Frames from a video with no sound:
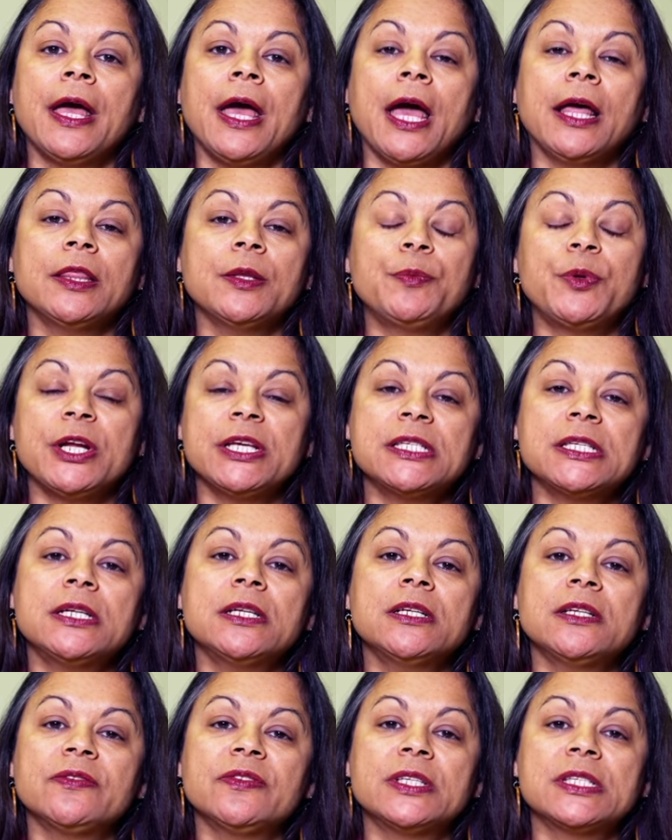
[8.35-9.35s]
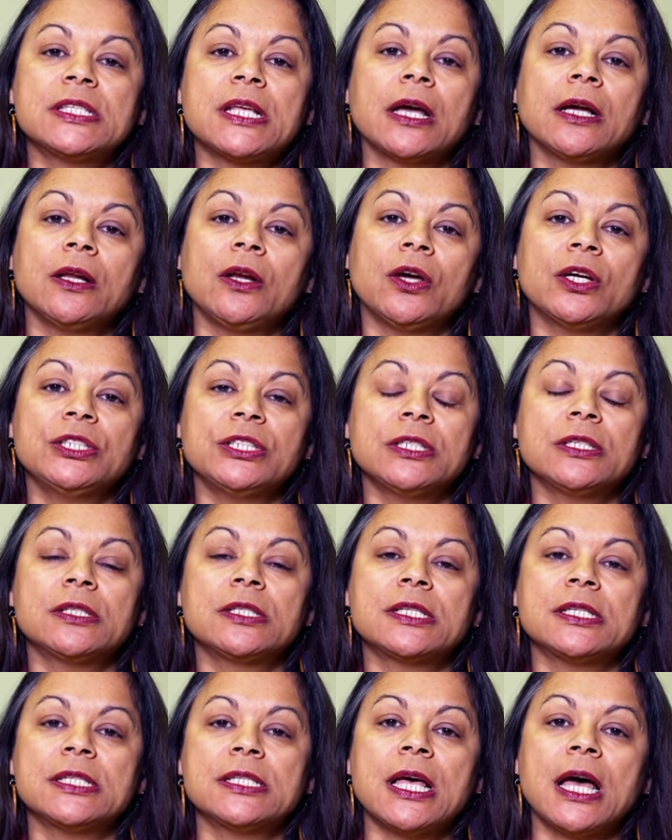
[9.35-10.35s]
and the president of the Psychological
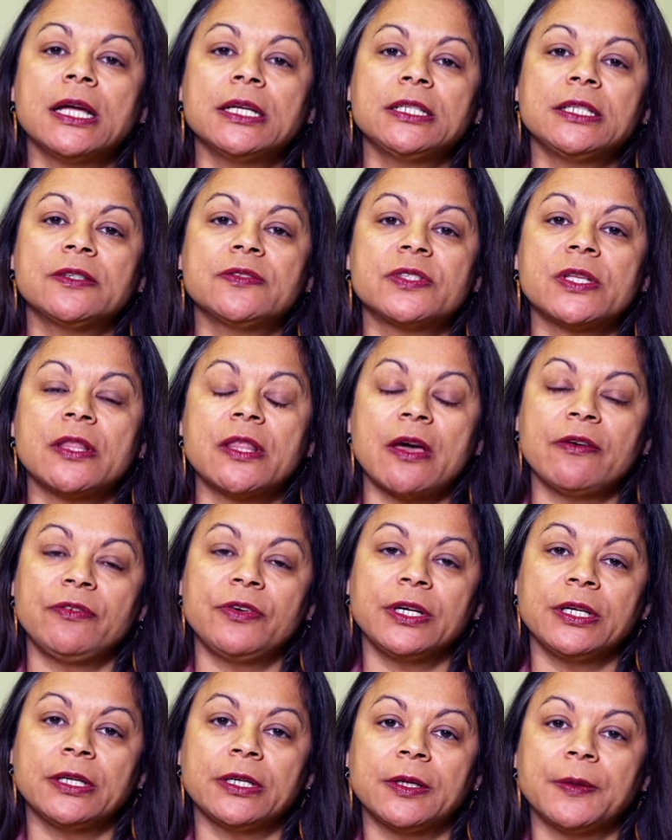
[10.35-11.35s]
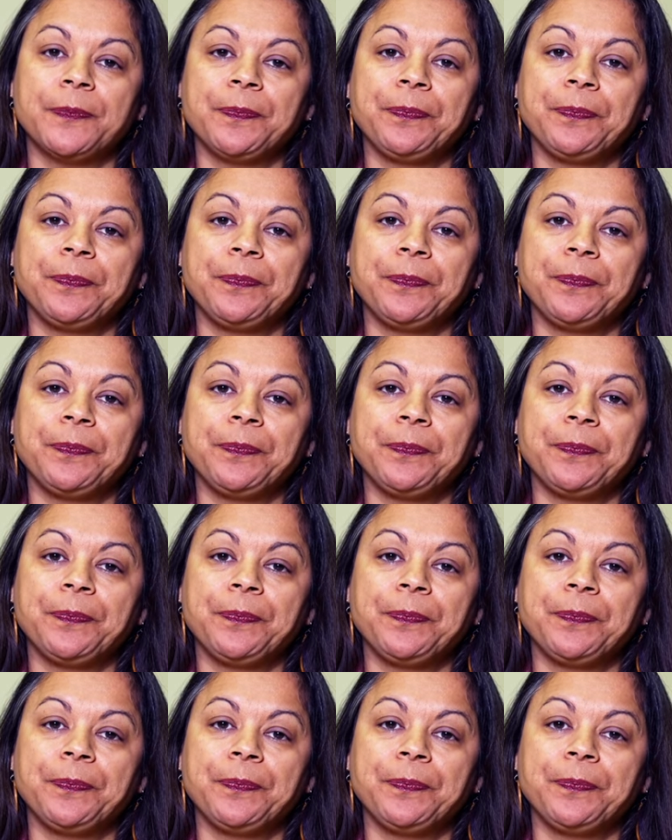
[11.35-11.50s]
Society of South Africa.